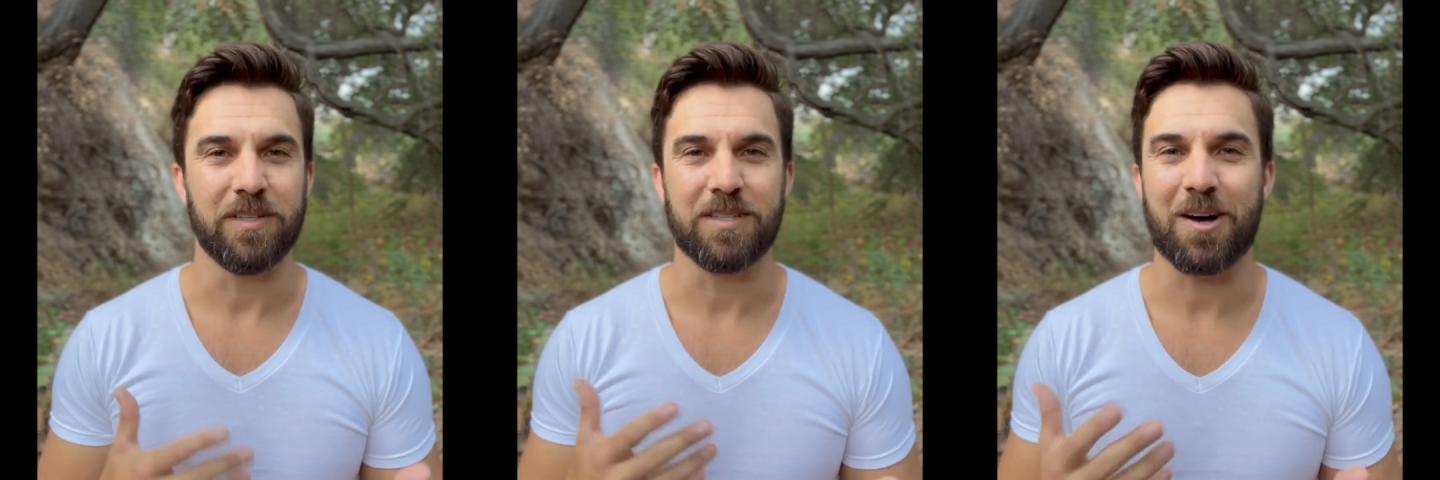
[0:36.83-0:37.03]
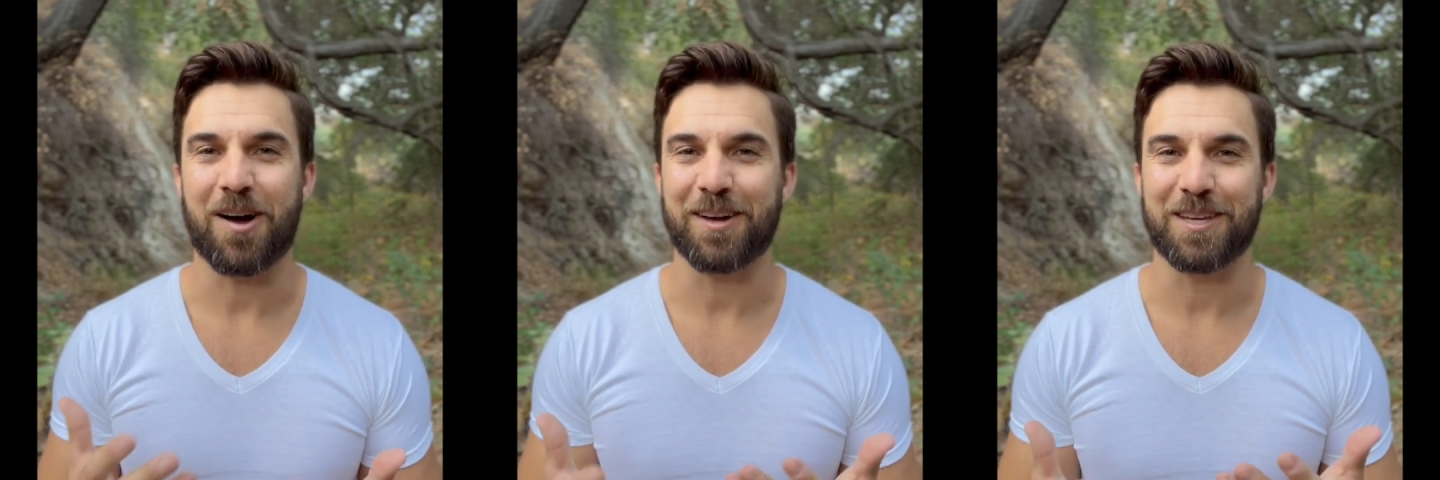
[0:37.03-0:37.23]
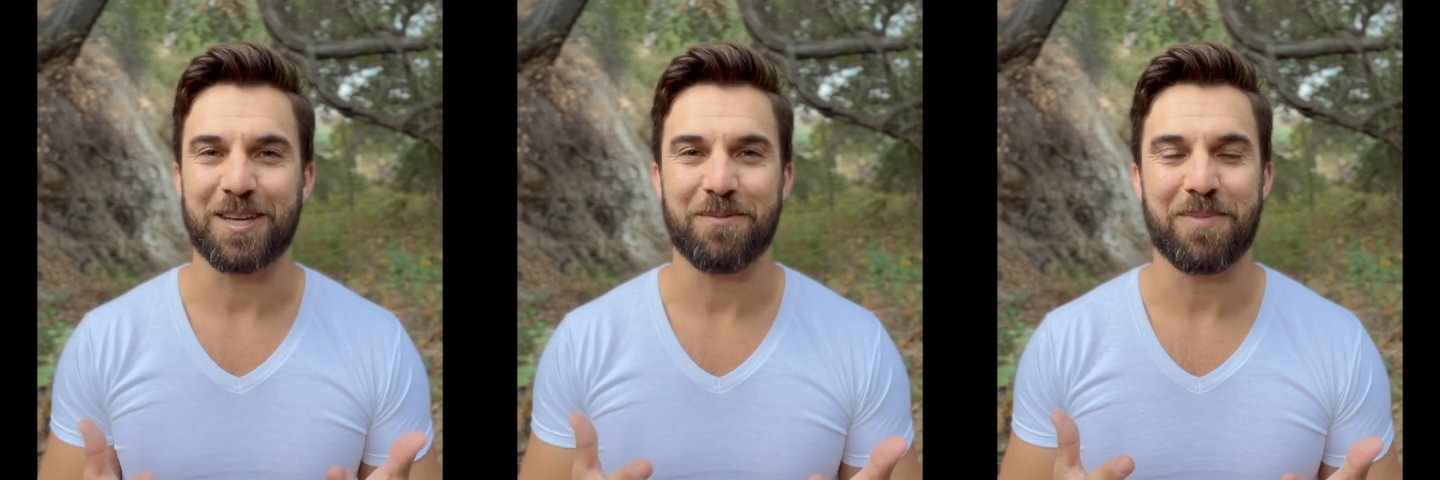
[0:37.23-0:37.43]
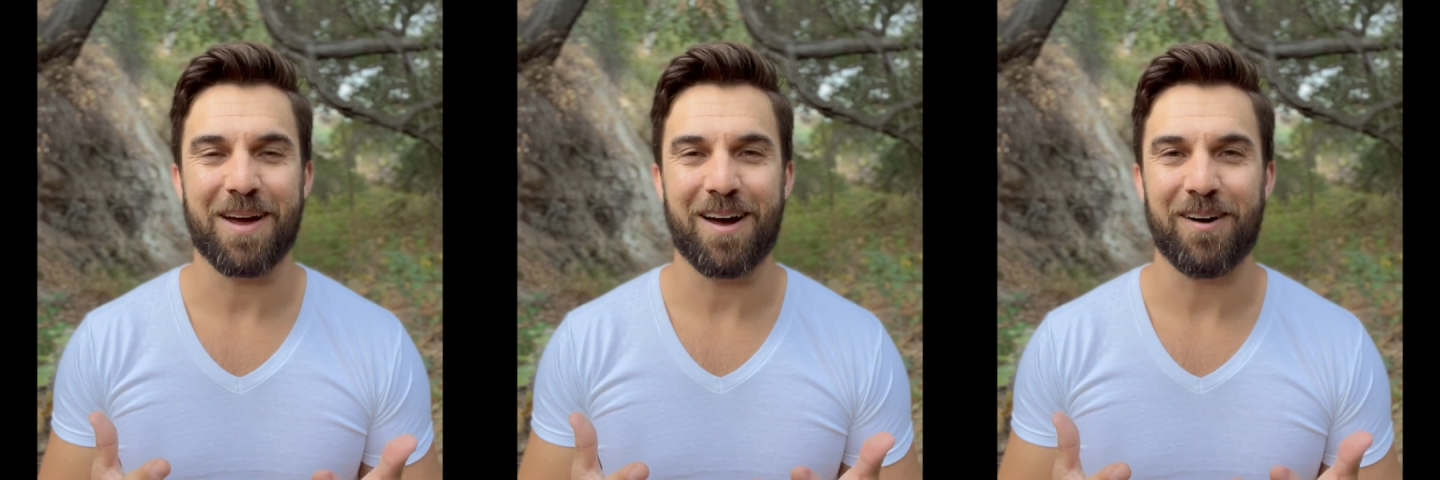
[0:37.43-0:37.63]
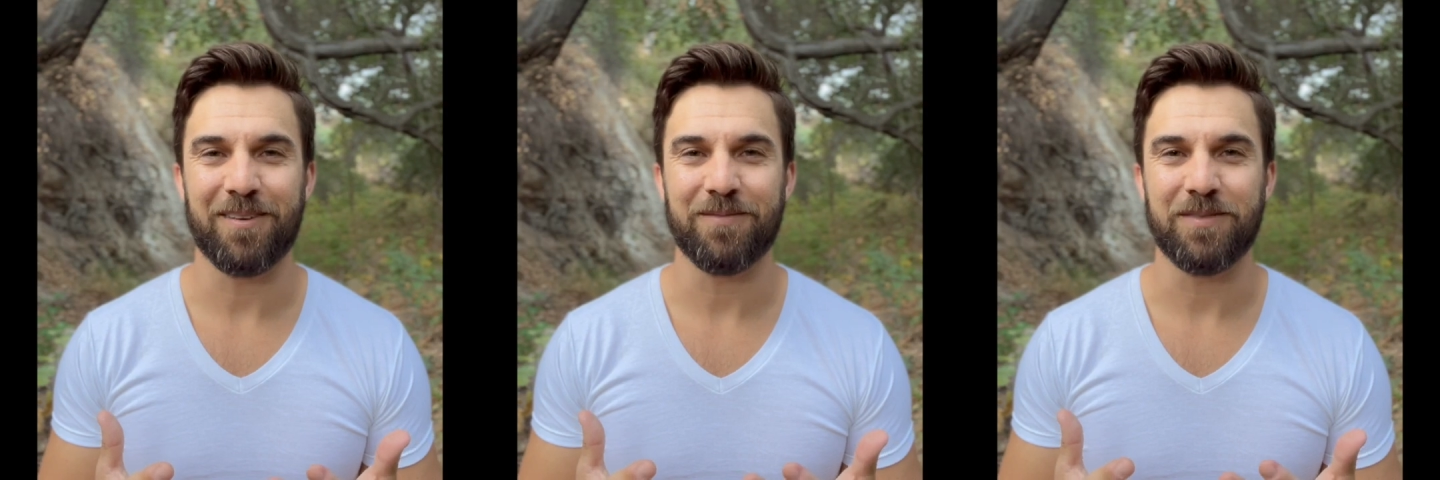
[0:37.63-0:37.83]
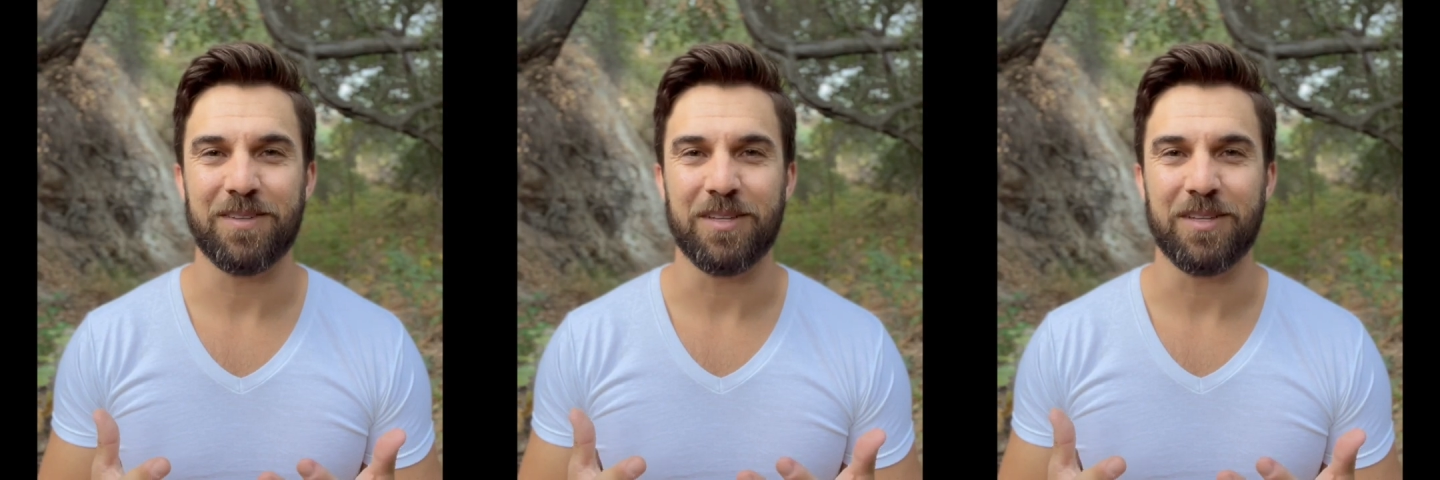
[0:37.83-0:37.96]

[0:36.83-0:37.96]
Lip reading: talking about,